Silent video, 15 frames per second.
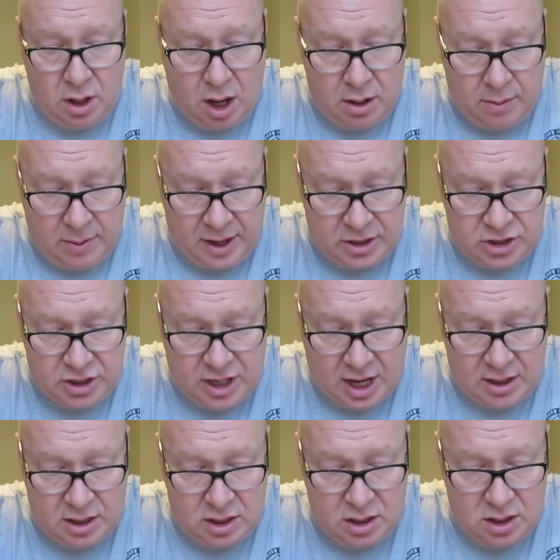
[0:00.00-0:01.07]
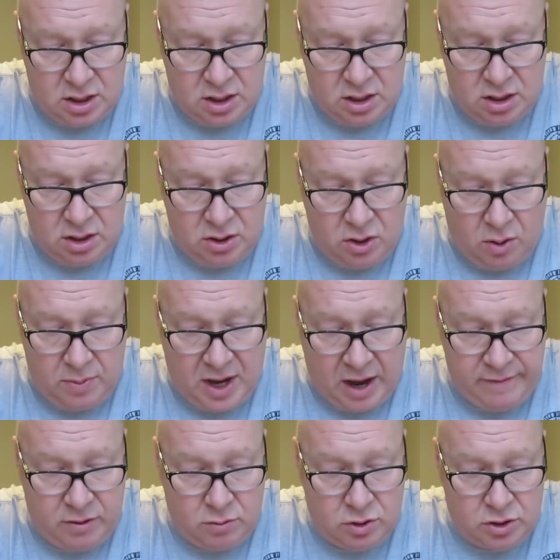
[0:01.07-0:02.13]
I bet she's had... Your
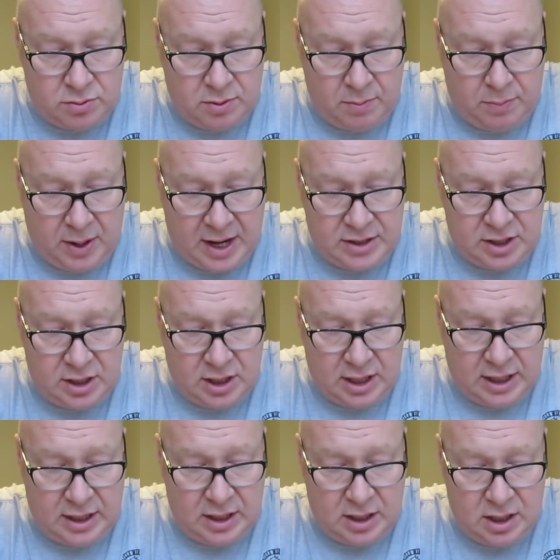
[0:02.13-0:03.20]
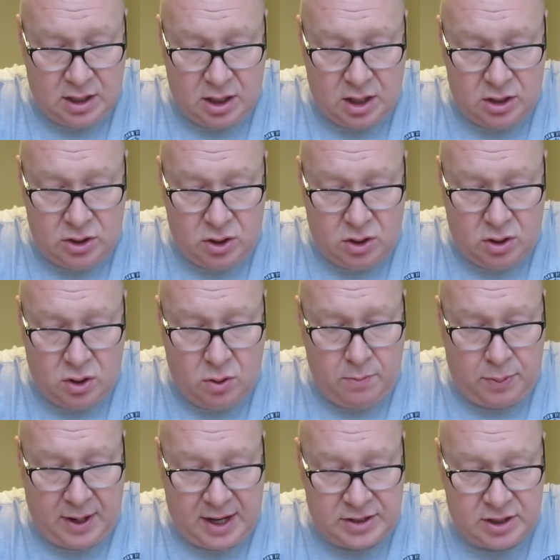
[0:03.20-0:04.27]
behaviour was pleasantly, you're
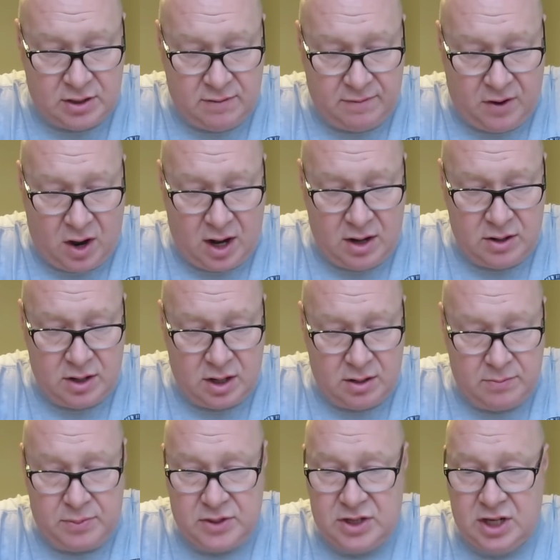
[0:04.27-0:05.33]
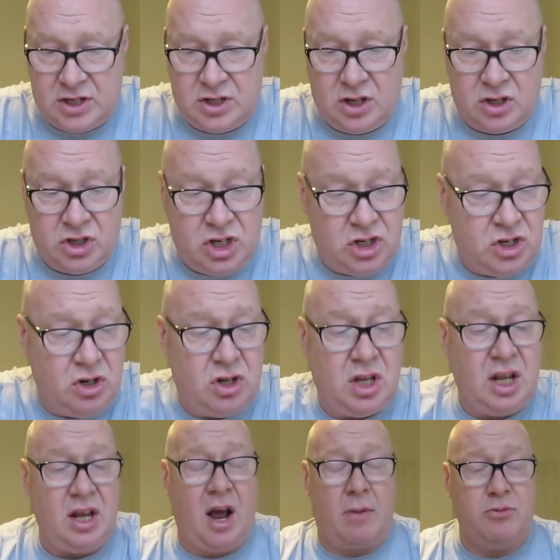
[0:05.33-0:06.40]
unpleasant, violent and persistent. She should
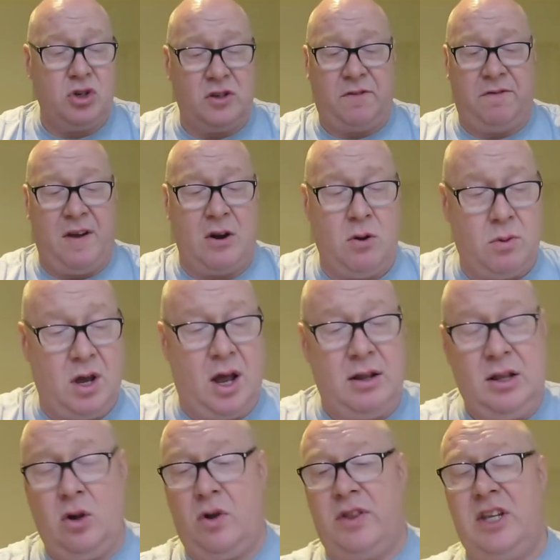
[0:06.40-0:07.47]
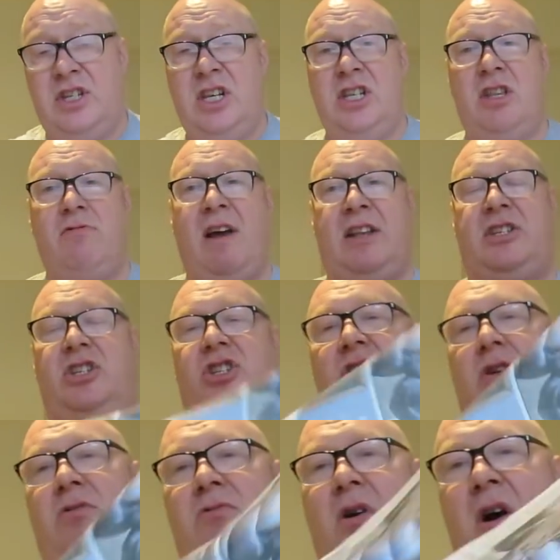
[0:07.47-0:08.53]
be, I'm just fed up with it. And look, this is their attitude,